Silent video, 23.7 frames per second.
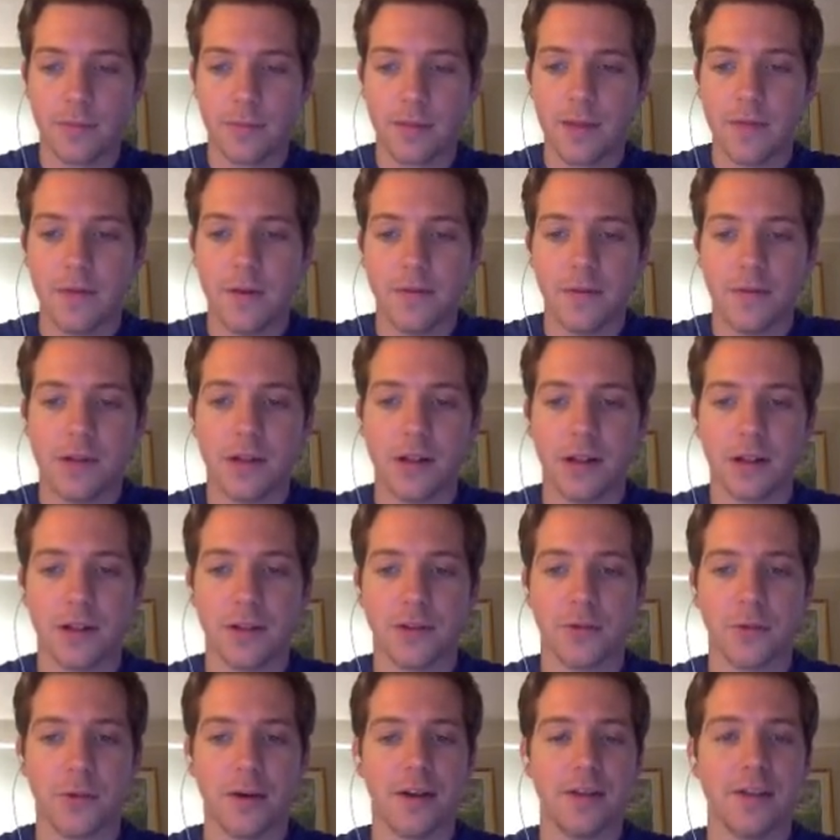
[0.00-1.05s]
even if you sell a
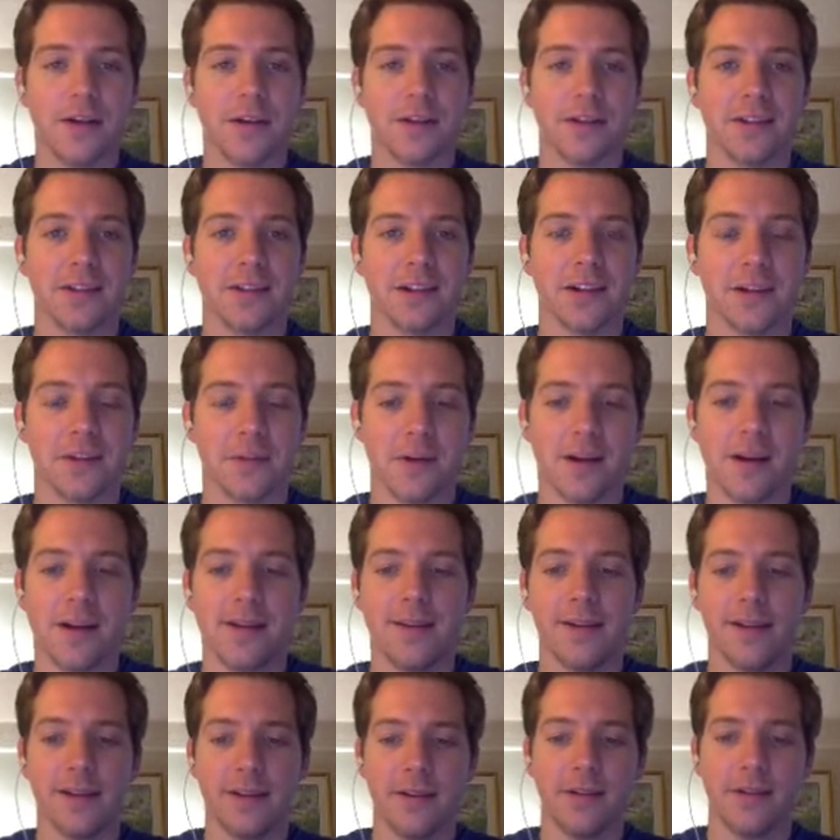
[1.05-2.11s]
$20,000
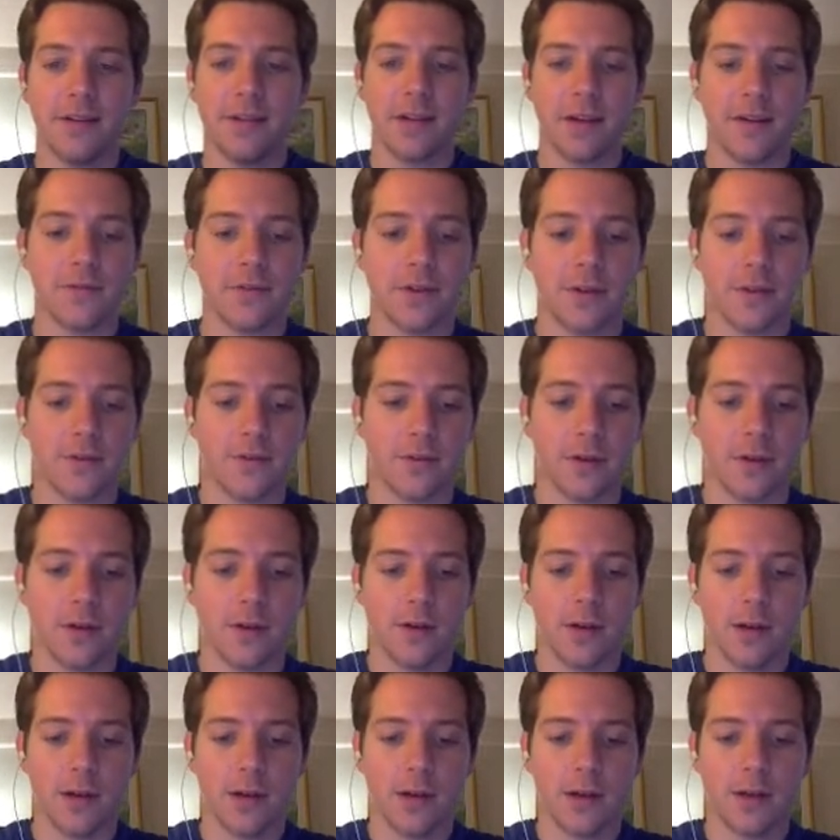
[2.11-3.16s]
project, you just have to convert
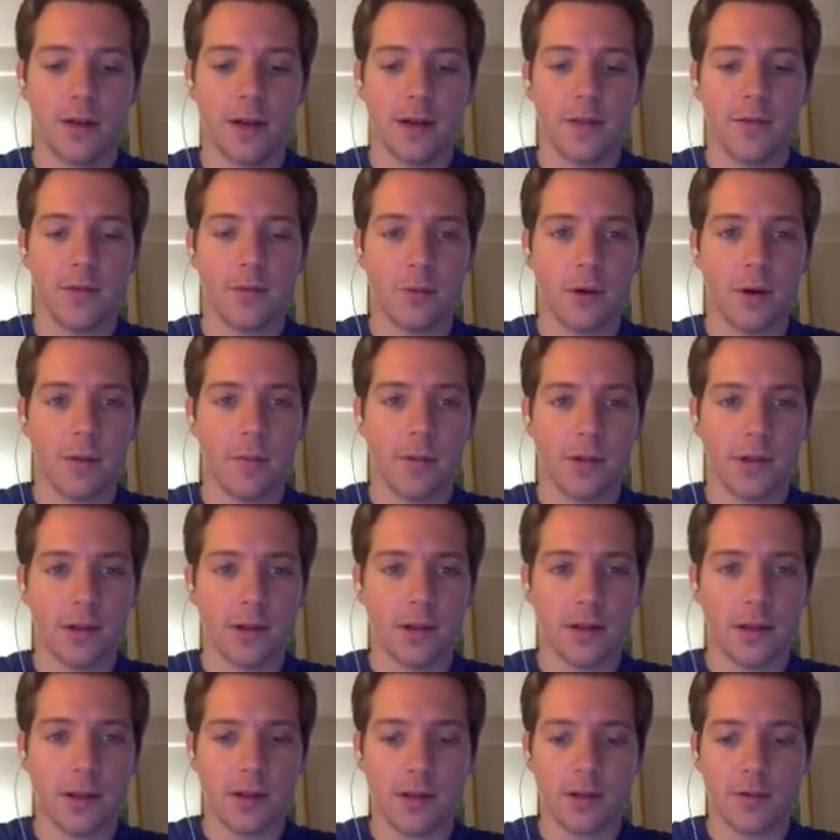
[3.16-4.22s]
not even
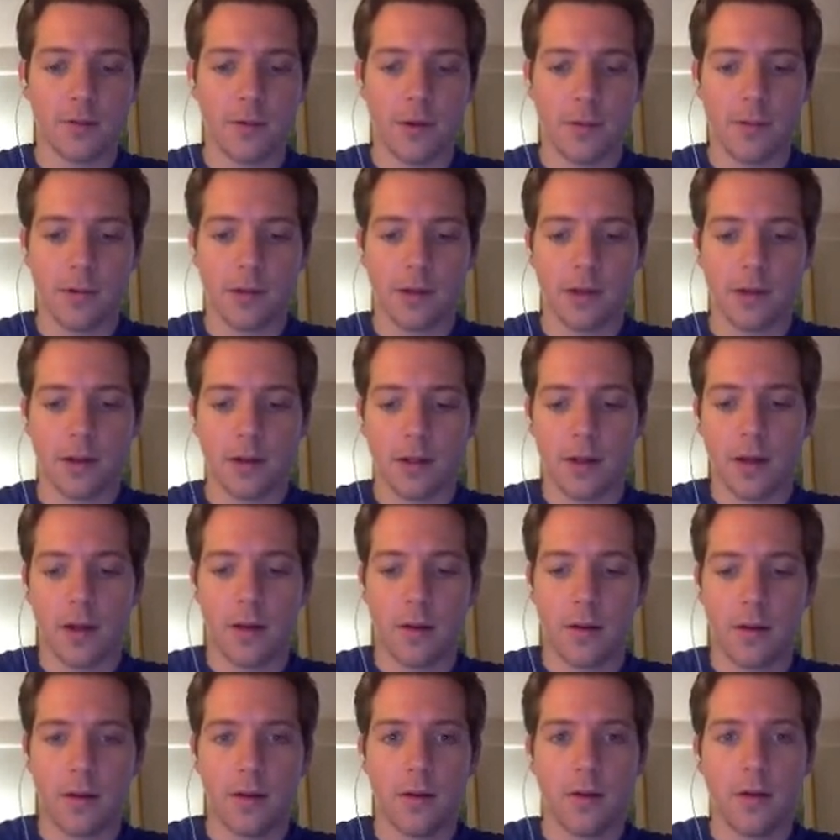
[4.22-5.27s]
1%, less than 1% of that.
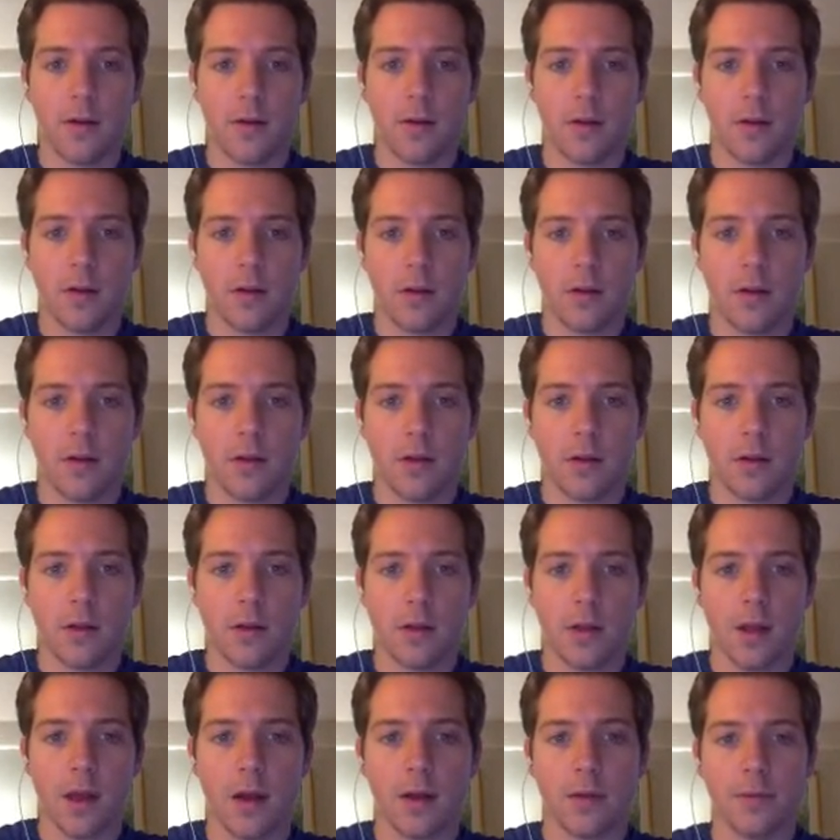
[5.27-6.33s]

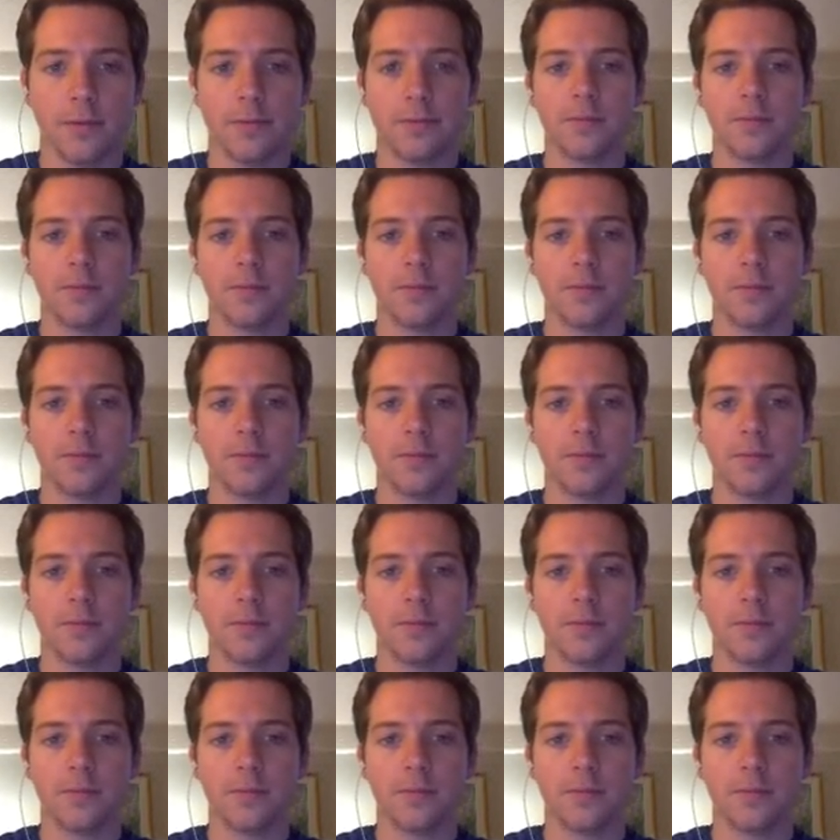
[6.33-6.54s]
Yeah.